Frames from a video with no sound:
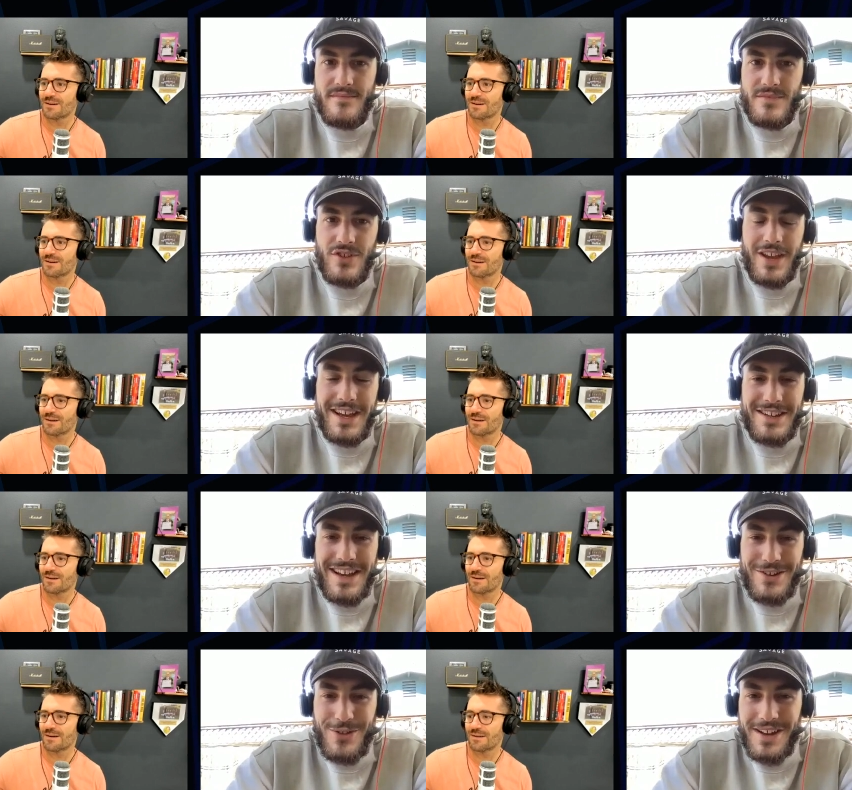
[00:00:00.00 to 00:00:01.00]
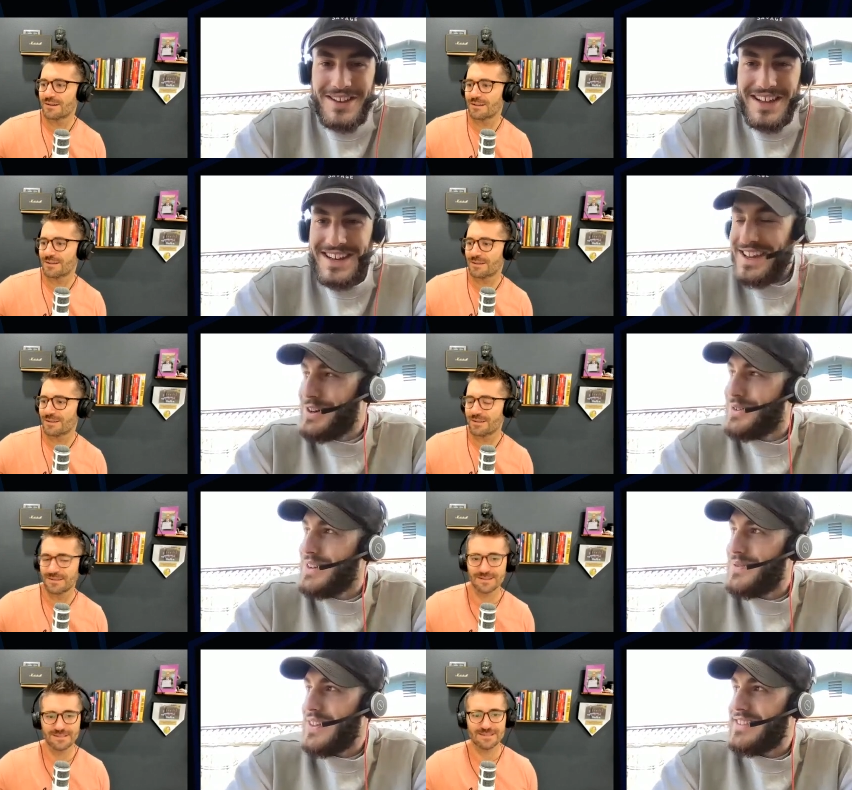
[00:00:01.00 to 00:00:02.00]
Speaker 1: so yeah, I, I, do that a lot now.
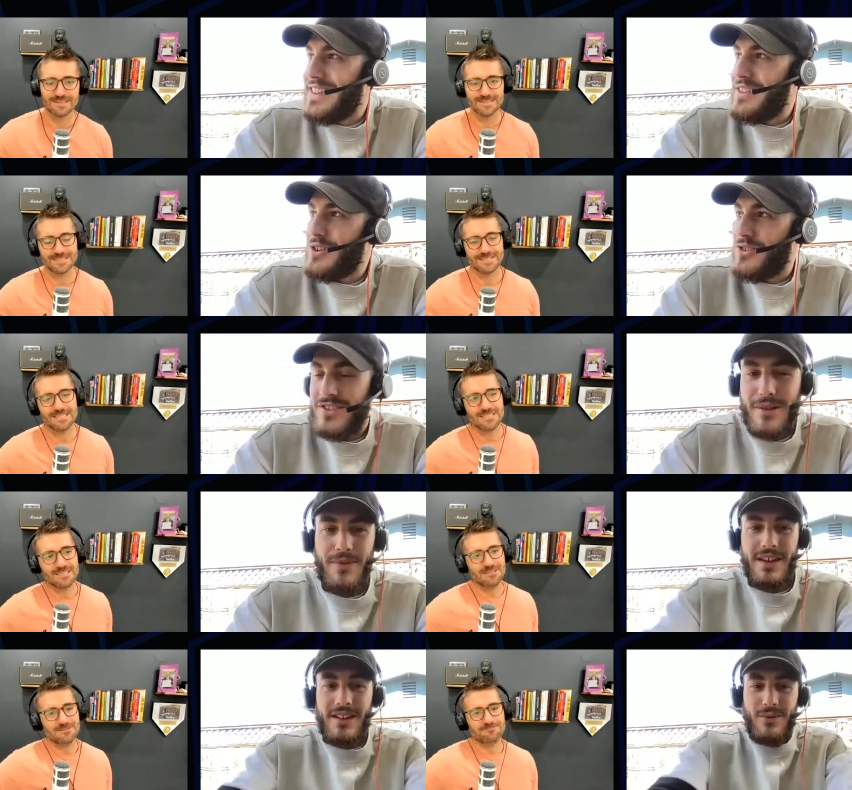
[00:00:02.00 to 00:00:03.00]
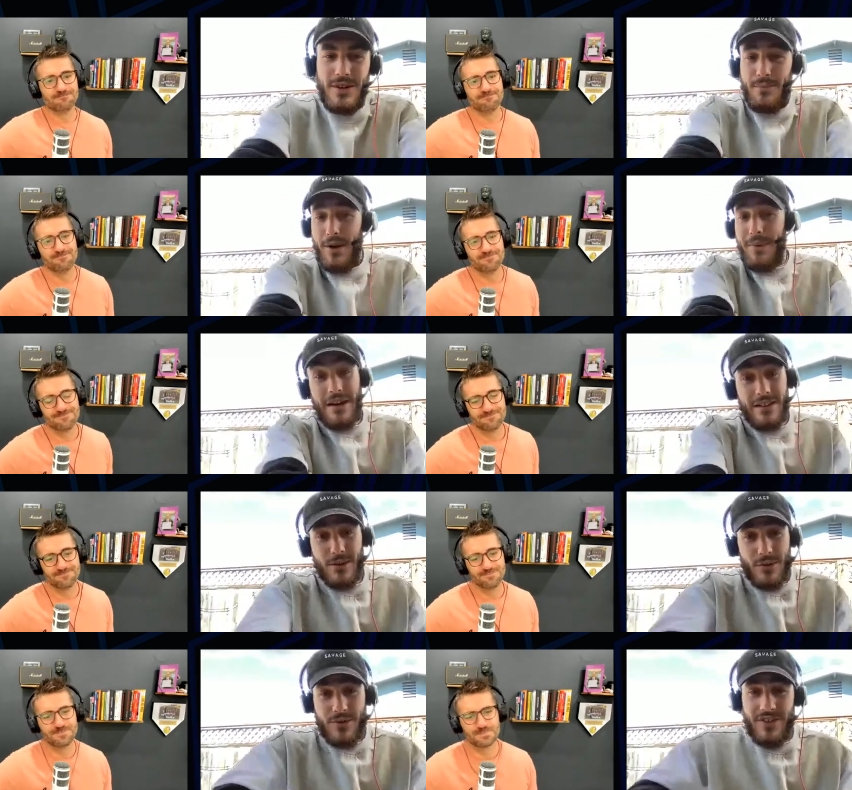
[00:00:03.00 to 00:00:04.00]
If they say they're using something, we primarily
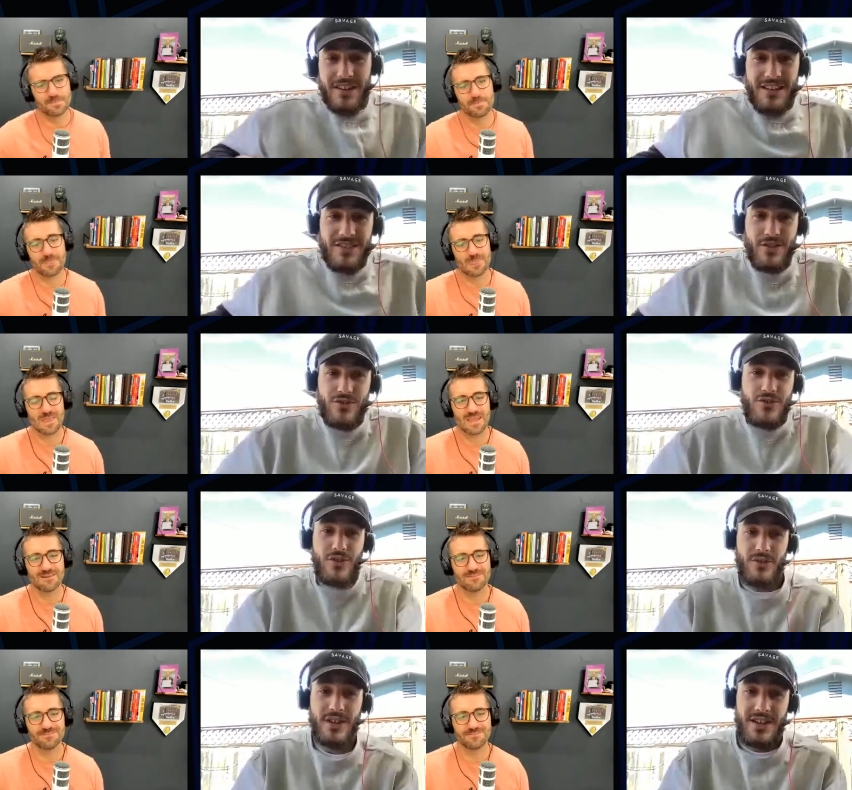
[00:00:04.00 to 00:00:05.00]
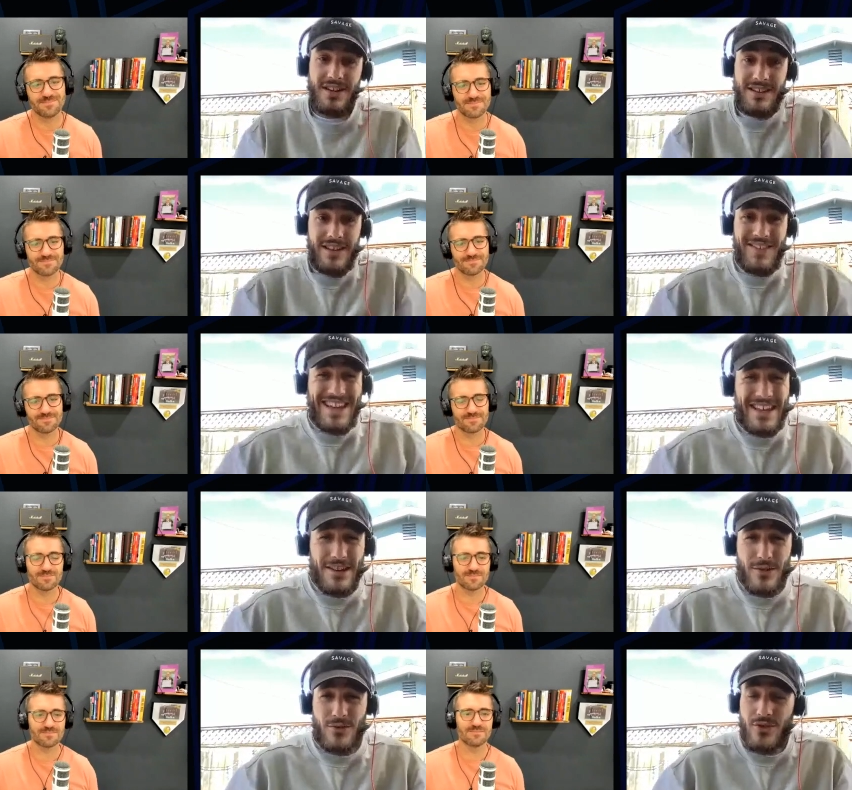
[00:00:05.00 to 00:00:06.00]
work with Zendesk users only. They have
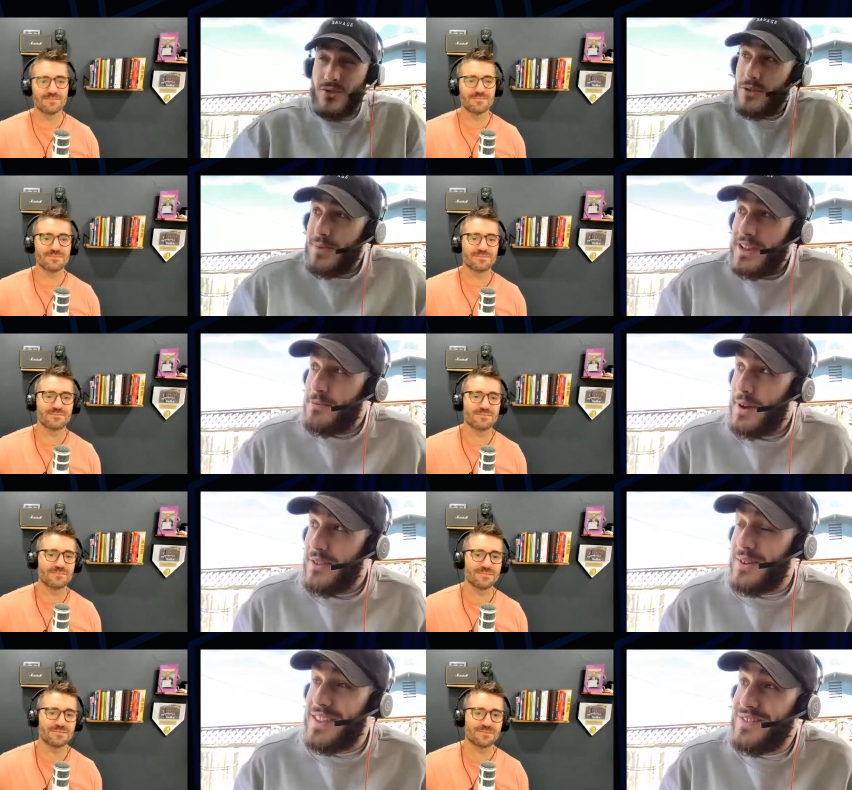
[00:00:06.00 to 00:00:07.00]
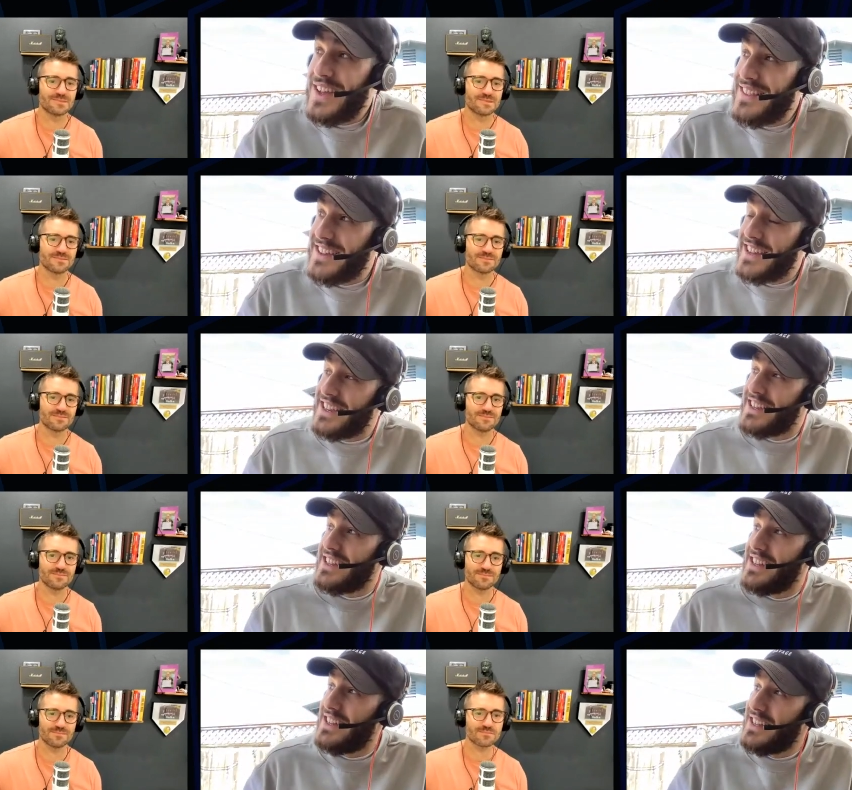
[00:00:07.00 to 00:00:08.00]
a huge user base, by the way. They've got like,
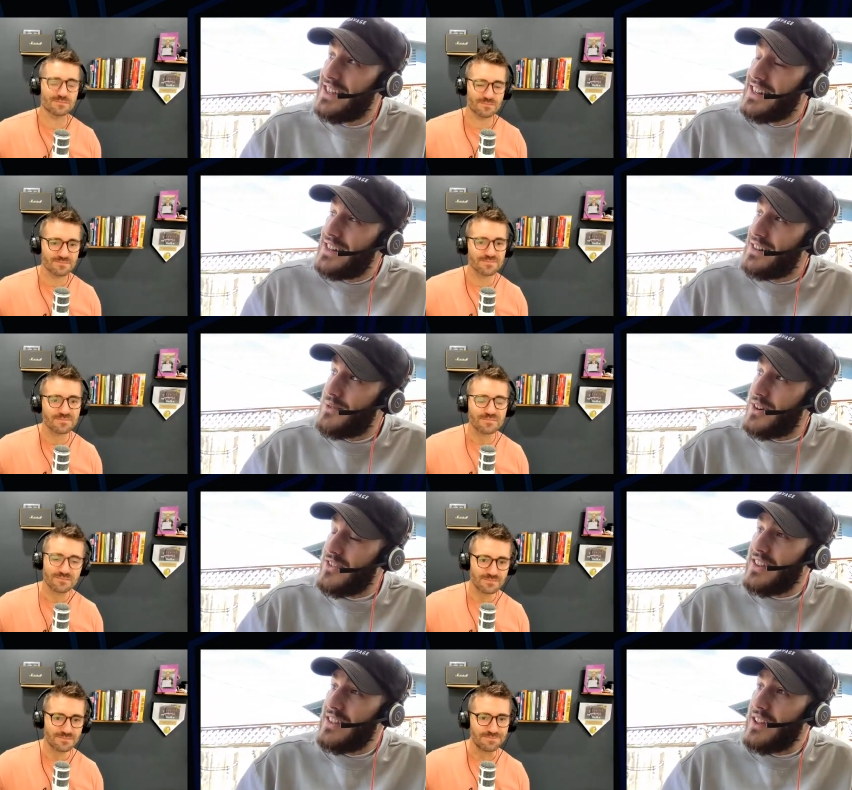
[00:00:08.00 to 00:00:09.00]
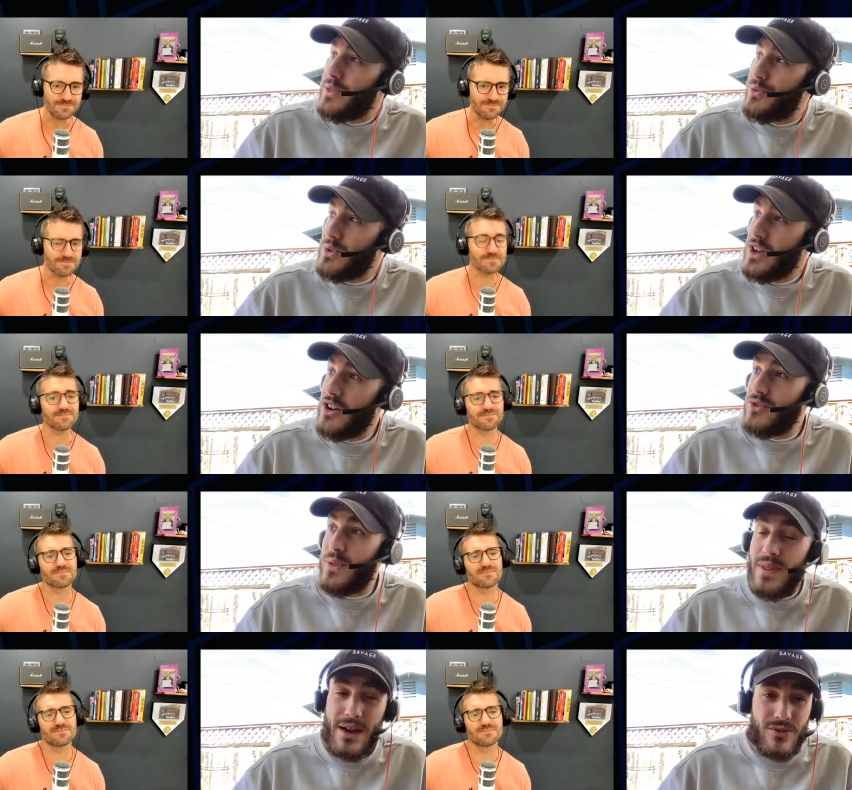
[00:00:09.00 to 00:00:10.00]
what is it, like
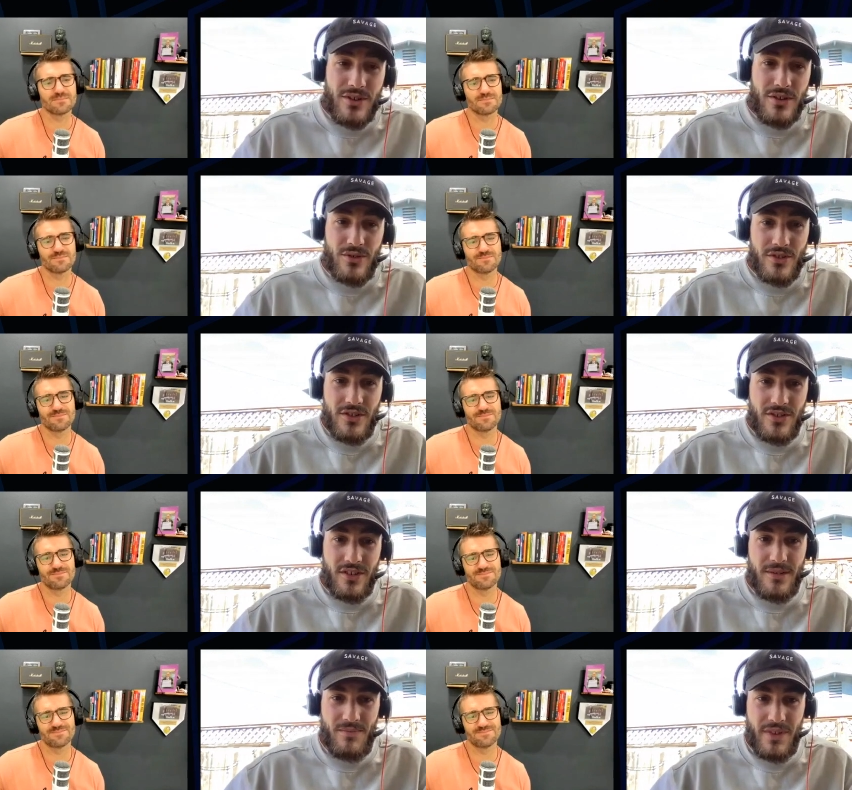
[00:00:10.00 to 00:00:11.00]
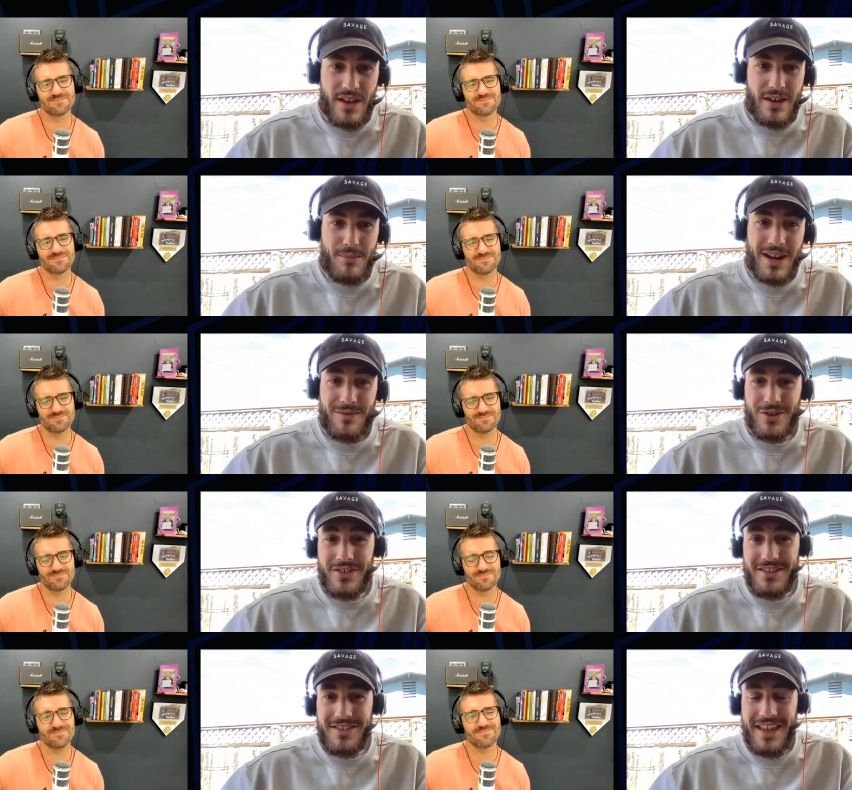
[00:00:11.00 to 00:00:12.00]
300,000 users. Uh, but ever
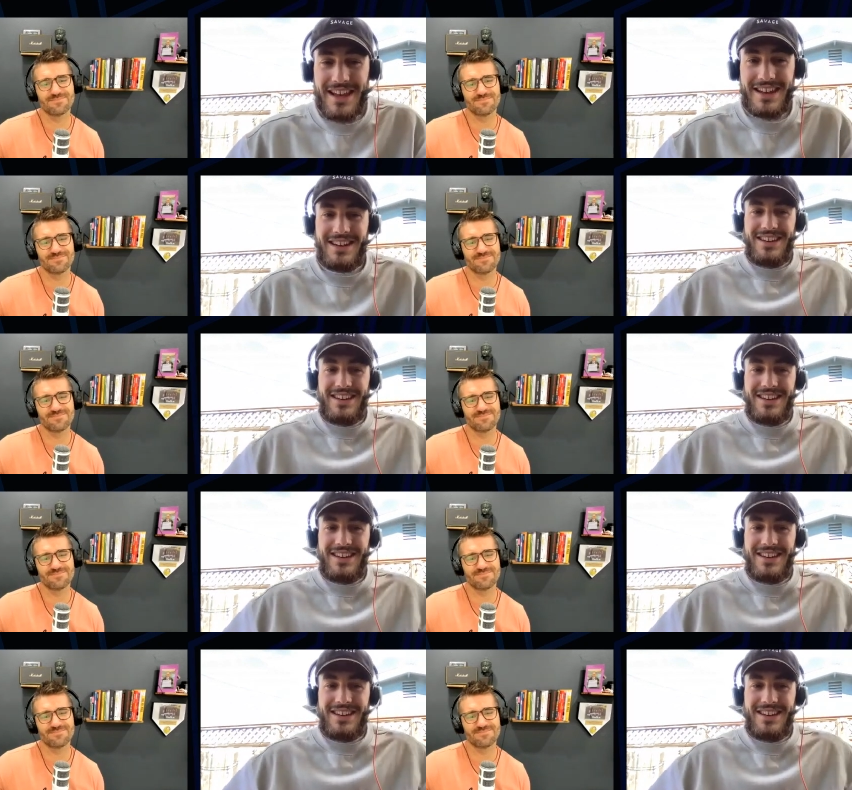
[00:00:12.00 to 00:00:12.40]
since that,